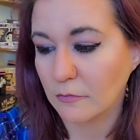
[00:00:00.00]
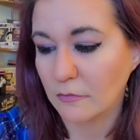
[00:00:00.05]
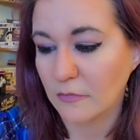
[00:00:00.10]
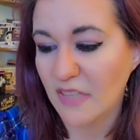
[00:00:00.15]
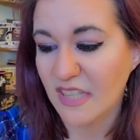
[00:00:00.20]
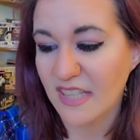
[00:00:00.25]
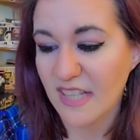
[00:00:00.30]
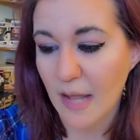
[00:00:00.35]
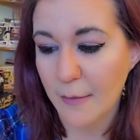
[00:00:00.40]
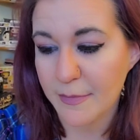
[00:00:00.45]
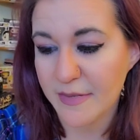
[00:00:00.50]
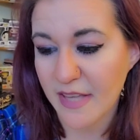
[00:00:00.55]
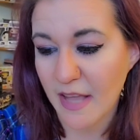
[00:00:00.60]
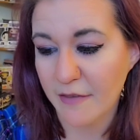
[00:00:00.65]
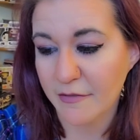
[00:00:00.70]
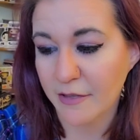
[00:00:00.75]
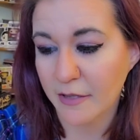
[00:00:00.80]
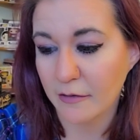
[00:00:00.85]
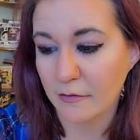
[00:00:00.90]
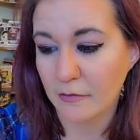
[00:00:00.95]
Step
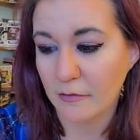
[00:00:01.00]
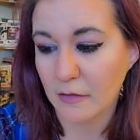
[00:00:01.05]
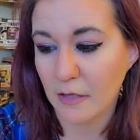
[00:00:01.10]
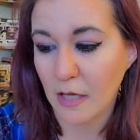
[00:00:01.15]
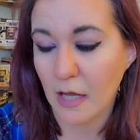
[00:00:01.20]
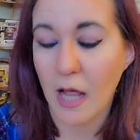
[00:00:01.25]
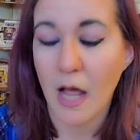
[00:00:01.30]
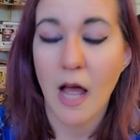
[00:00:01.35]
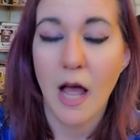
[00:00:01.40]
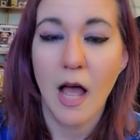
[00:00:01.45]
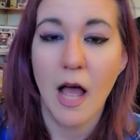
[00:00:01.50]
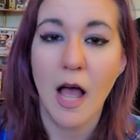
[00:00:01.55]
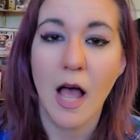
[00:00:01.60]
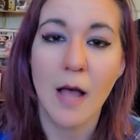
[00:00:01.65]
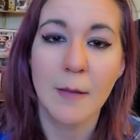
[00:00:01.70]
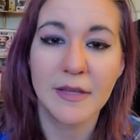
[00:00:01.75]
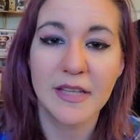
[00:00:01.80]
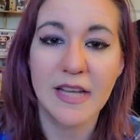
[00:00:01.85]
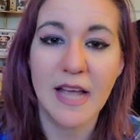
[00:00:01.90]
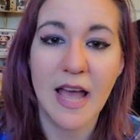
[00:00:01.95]
7.
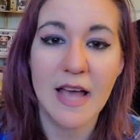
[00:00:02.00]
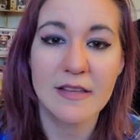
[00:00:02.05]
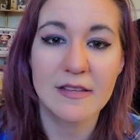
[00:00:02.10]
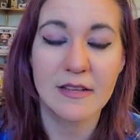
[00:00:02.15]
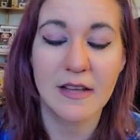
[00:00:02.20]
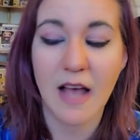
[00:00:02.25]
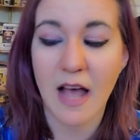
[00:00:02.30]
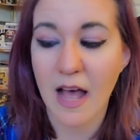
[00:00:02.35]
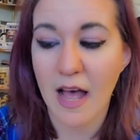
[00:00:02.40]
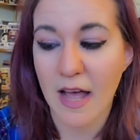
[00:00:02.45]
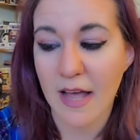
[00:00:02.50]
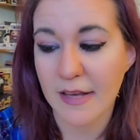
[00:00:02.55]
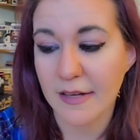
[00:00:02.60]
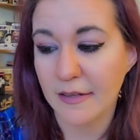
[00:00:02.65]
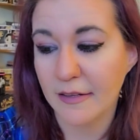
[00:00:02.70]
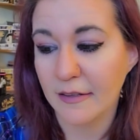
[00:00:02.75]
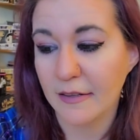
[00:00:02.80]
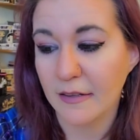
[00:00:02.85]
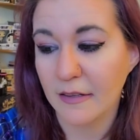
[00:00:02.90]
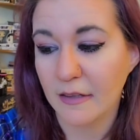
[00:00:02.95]
Humbly ask
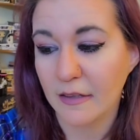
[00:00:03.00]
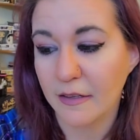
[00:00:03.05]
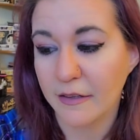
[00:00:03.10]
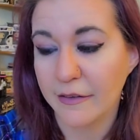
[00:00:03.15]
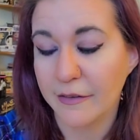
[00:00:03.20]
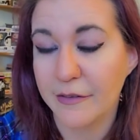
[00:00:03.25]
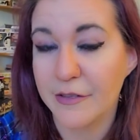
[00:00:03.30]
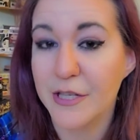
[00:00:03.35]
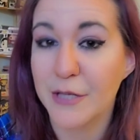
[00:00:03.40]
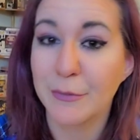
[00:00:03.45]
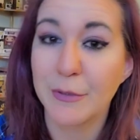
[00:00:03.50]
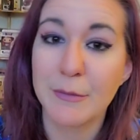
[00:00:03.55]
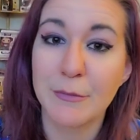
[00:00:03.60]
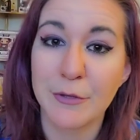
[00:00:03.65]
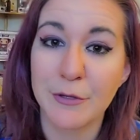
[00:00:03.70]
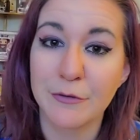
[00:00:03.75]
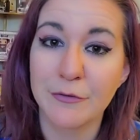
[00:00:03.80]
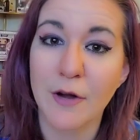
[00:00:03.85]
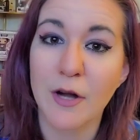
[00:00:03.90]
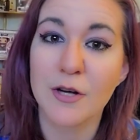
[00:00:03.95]
God to
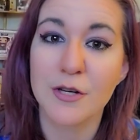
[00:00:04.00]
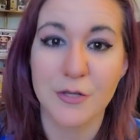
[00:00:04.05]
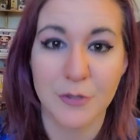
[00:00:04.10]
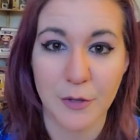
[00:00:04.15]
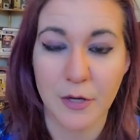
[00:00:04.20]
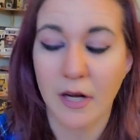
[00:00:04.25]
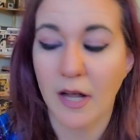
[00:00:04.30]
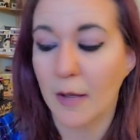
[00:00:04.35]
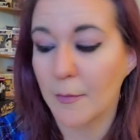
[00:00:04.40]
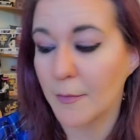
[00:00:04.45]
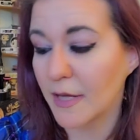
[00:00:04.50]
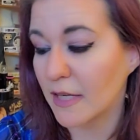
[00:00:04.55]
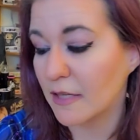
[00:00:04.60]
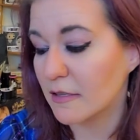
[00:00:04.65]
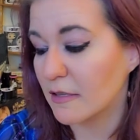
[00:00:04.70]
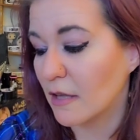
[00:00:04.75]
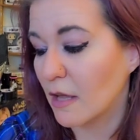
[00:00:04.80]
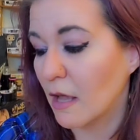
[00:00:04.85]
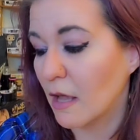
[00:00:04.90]
remove our shortcomings.